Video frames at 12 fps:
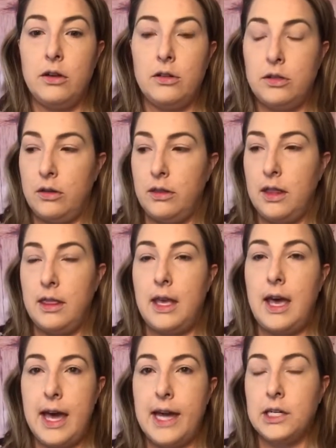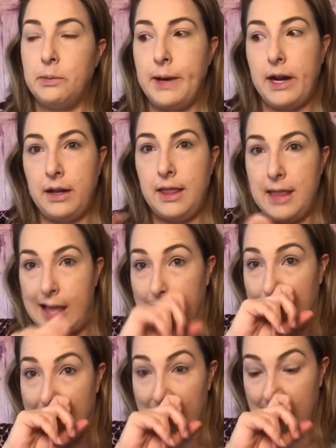So the ash brown in that
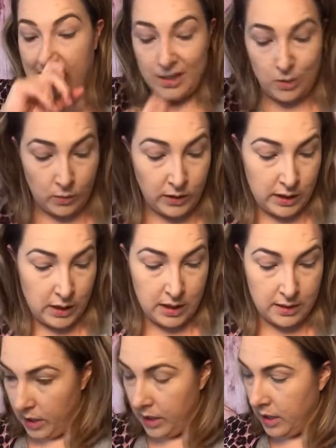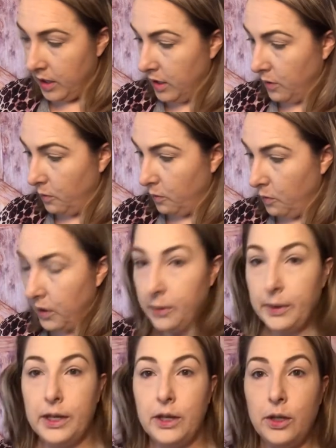line is really good. What are we
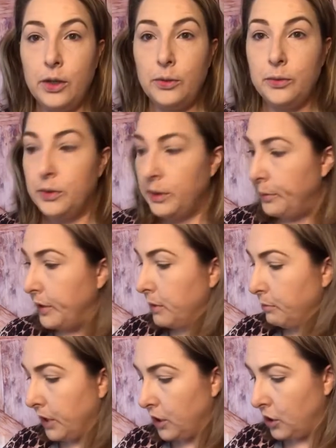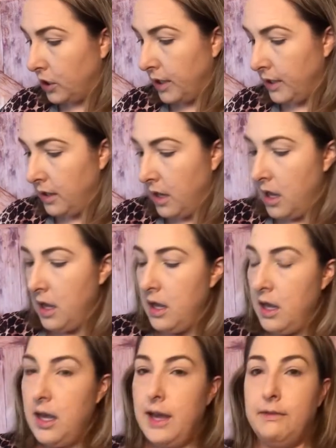gonna do? I'm gonna put some blush on.
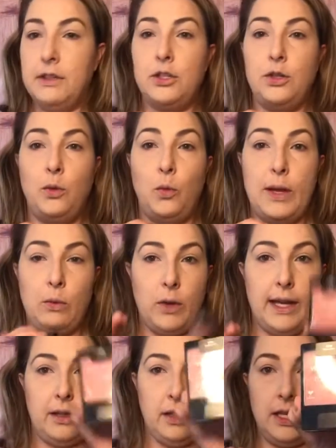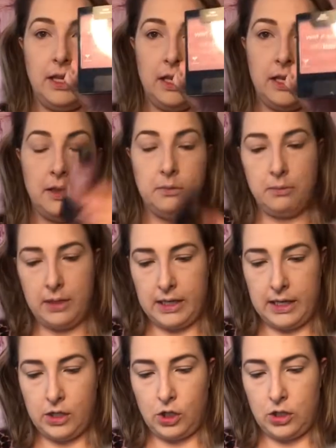I have this new Wet n Wild
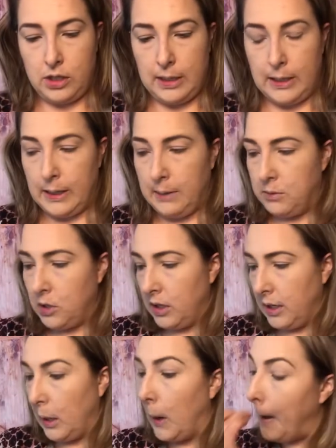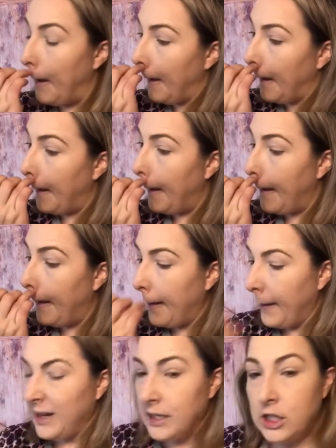blush that I'm trying
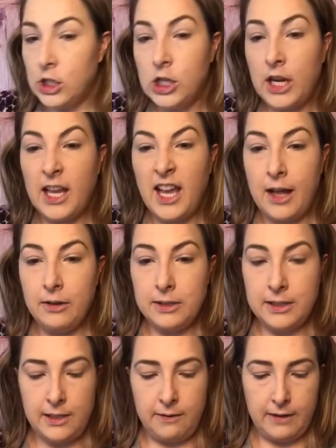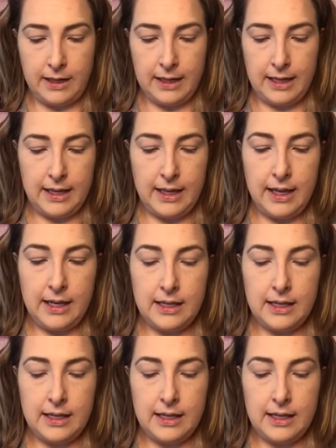to check out, see if I like it.